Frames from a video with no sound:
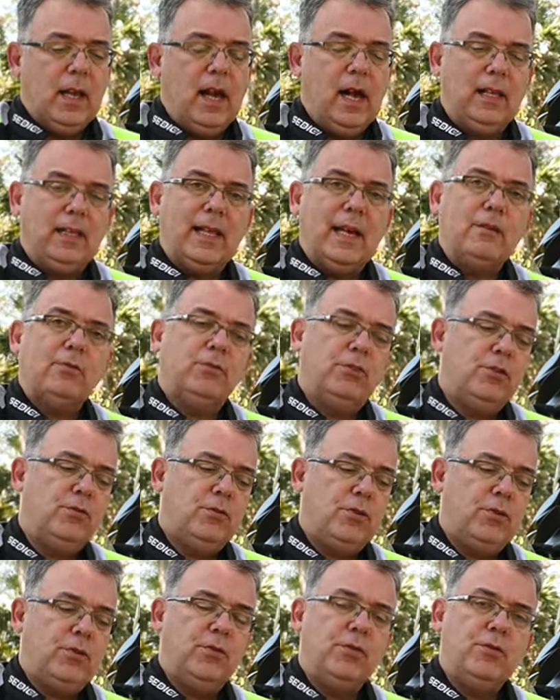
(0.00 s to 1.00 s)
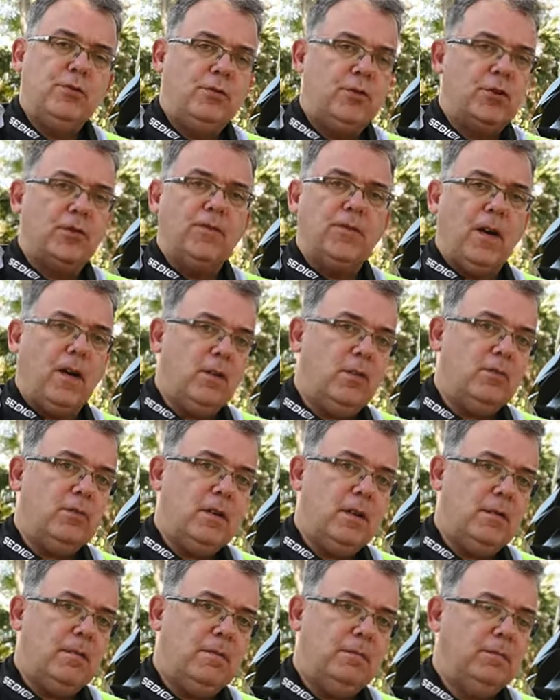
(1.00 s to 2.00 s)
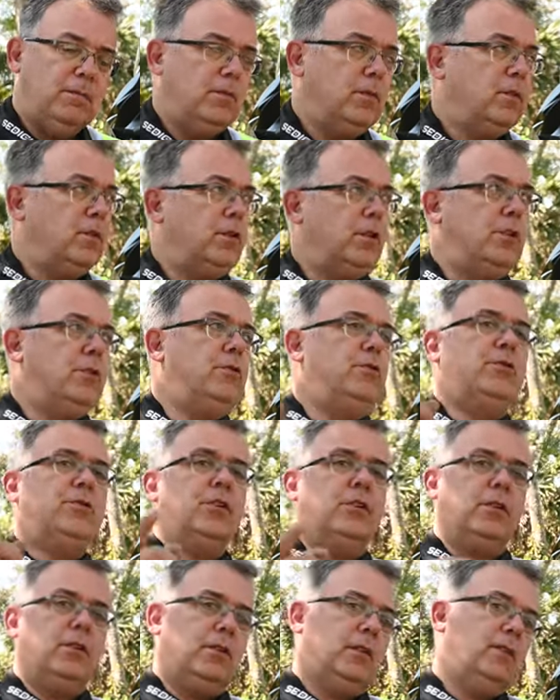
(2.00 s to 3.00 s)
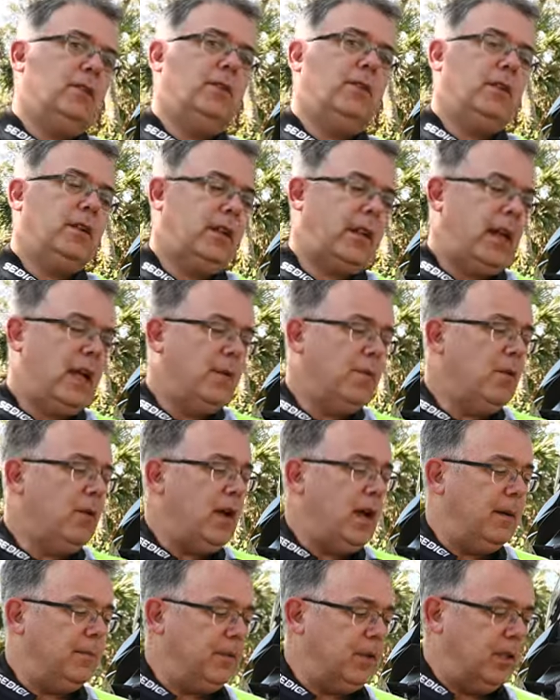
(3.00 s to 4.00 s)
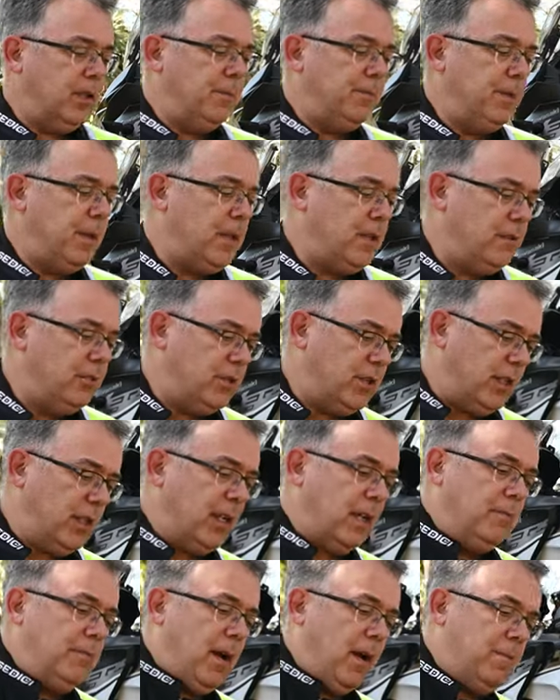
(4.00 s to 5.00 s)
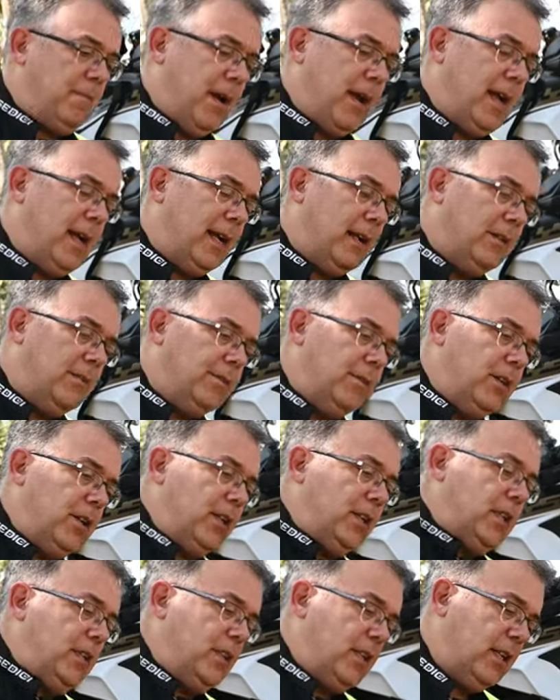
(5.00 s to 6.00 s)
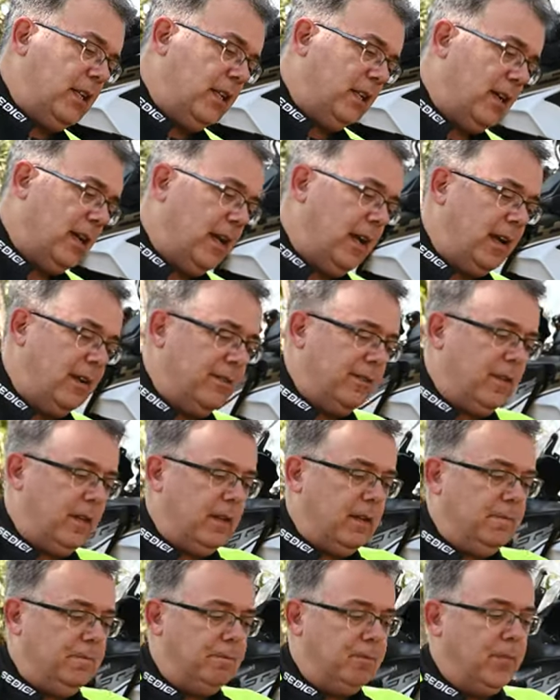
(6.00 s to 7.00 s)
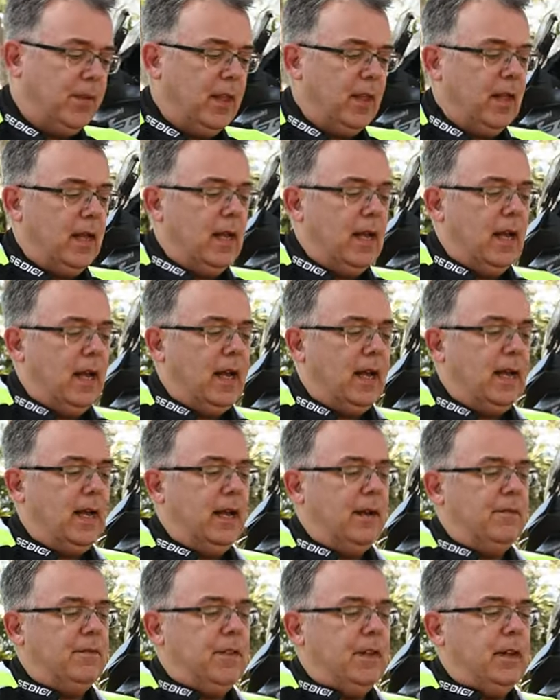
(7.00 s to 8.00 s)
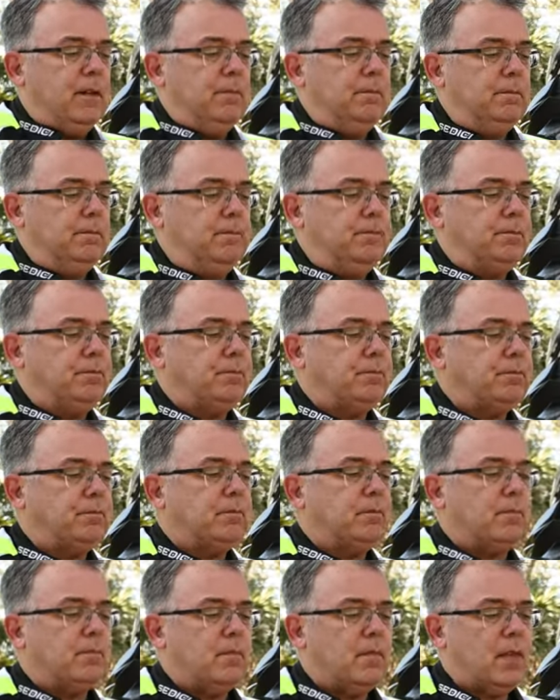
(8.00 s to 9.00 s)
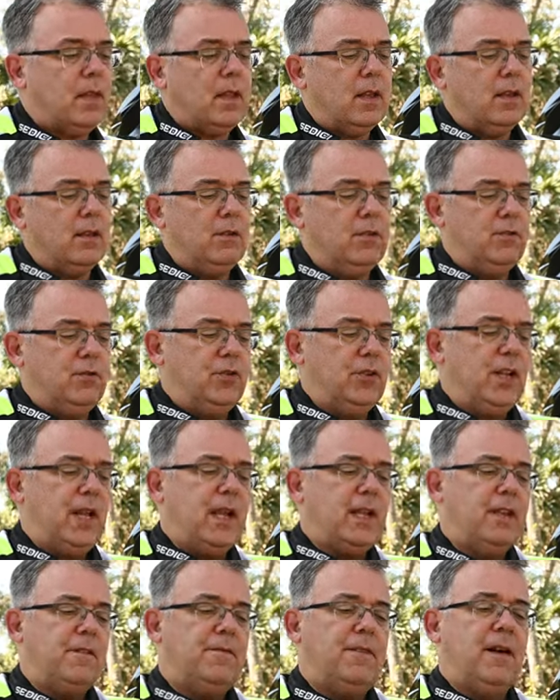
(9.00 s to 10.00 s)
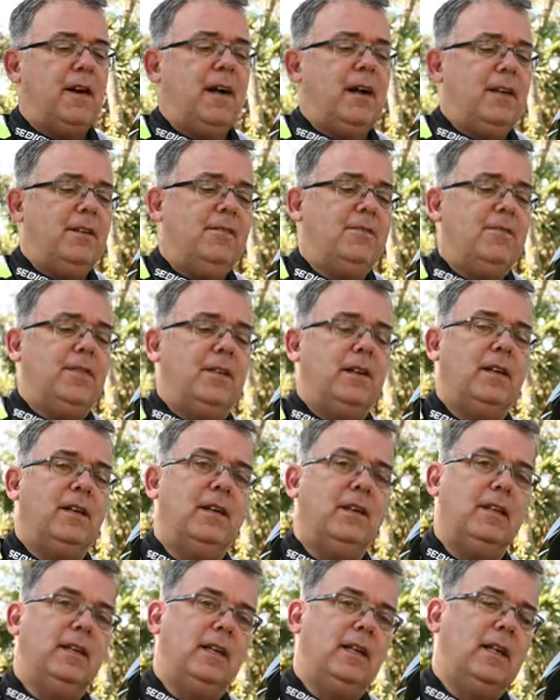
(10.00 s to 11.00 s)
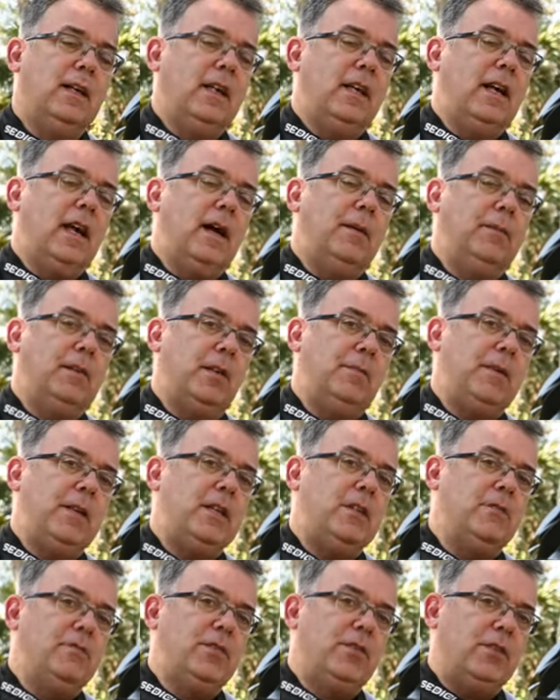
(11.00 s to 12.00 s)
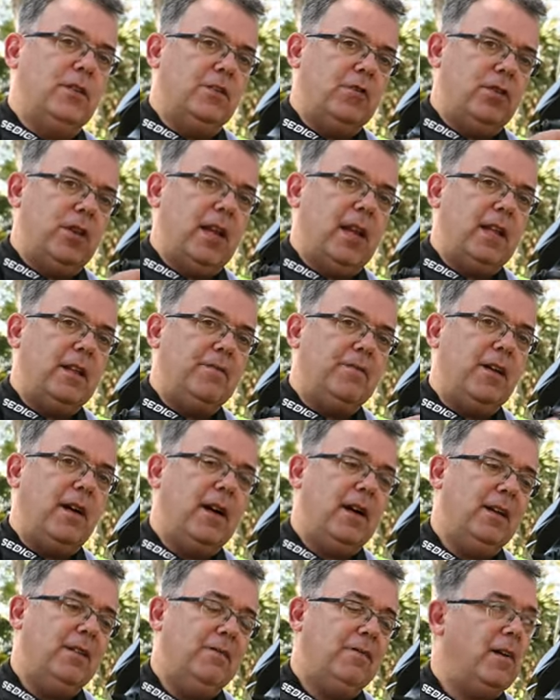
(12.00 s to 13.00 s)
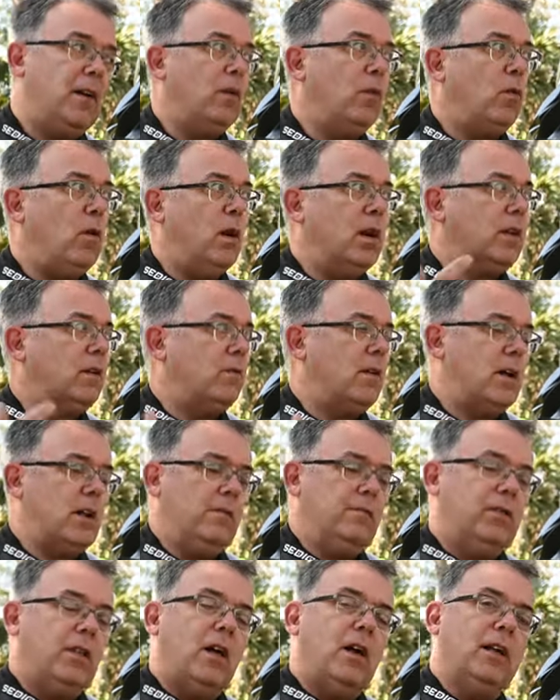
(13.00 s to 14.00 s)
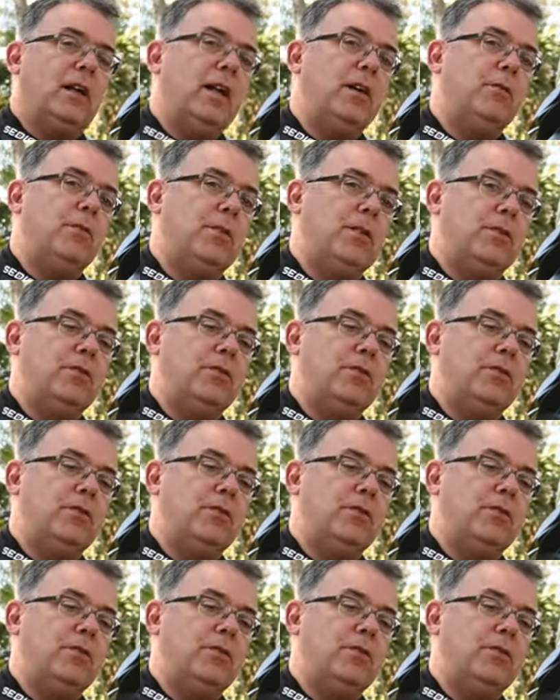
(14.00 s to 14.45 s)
allows you to use your phone, use your camera. I'm going to be using in my bag of goodies here. I have the I have the G85. I'm going to be using the G85 and walking around and vlogging with